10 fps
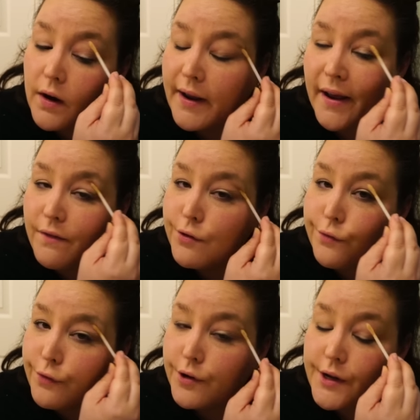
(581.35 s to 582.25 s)
I haven't
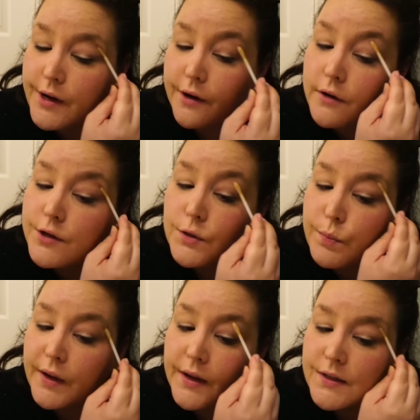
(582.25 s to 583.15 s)
for years
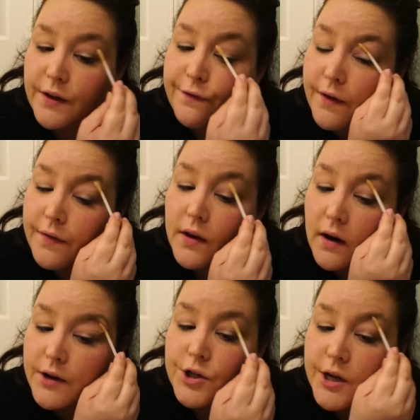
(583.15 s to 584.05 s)
because I found that
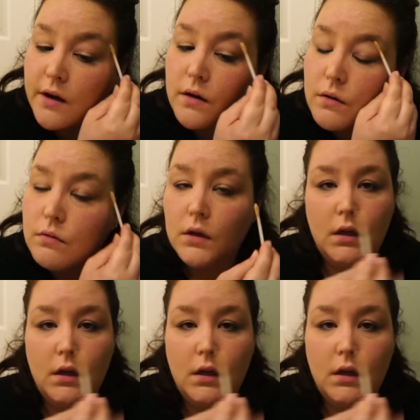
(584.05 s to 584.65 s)
eyeshadow